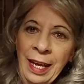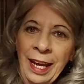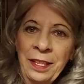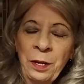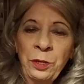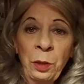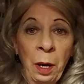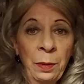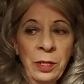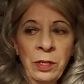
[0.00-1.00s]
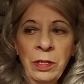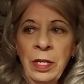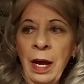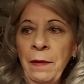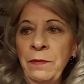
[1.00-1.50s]
And those are always good
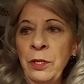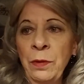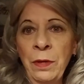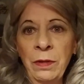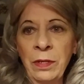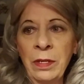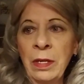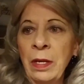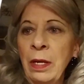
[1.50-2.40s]
to have too. Those